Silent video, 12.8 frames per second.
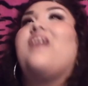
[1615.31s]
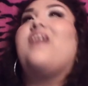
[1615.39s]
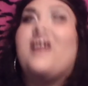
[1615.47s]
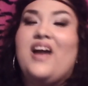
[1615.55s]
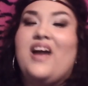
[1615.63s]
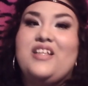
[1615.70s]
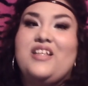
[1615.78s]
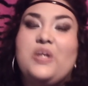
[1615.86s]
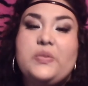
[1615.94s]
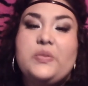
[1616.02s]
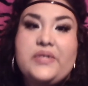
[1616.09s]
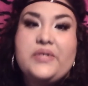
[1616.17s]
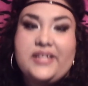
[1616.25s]
god. I told
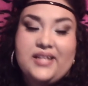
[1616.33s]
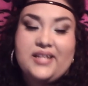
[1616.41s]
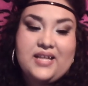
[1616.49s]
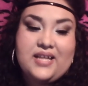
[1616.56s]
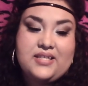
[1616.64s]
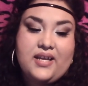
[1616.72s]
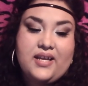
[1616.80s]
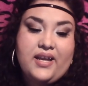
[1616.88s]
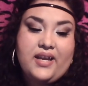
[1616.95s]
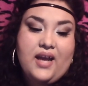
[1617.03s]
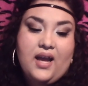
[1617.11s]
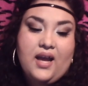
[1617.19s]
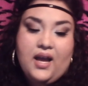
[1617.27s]
Marina last
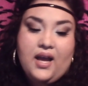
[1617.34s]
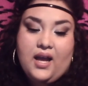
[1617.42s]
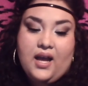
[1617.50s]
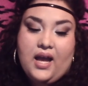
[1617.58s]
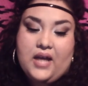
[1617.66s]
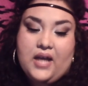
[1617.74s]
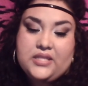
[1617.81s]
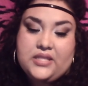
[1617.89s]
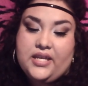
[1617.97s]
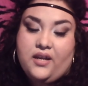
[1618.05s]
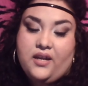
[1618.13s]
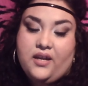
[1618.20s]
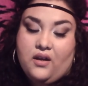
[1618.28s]
night, I was
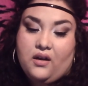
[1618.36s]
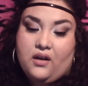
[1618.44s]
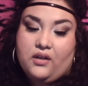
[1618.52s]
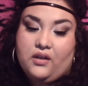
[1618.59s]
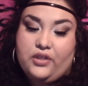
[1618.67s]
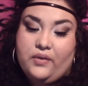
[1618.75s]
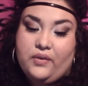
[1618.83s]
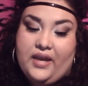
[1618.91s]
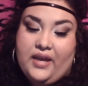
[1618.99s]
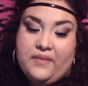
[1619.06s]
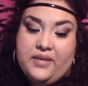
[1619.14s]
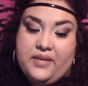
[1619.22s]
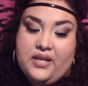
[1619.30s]
like, girl, you
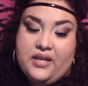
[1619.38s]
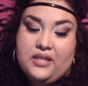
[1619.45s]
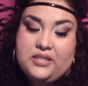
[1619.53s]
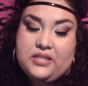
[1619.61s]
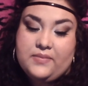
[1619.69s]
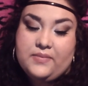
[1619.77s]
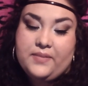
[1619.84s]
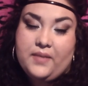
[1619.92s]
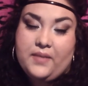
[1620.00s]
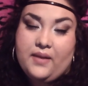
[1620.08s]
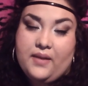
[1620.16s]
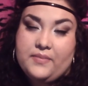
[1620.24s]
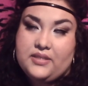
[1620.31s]
gave me some lip
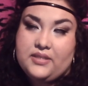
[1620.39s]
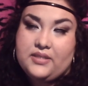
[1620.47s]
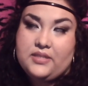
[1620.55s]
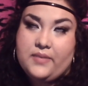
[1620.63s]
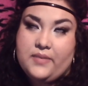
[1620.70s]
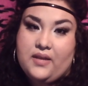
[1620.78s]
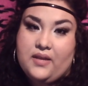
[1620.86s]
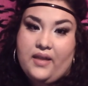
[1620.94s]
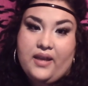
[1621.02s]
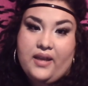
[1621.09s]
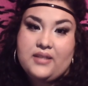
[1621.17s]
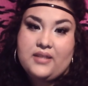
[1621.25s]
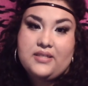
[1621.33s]
balms that smell
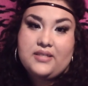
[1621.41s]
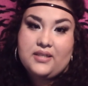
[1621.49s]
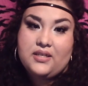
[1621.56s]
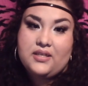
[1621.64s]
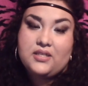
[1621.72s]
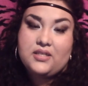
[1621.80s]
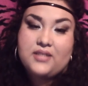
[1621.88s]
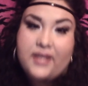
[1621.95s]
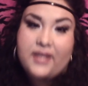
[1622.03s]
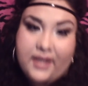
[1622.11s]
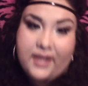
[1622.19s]
like delicious, like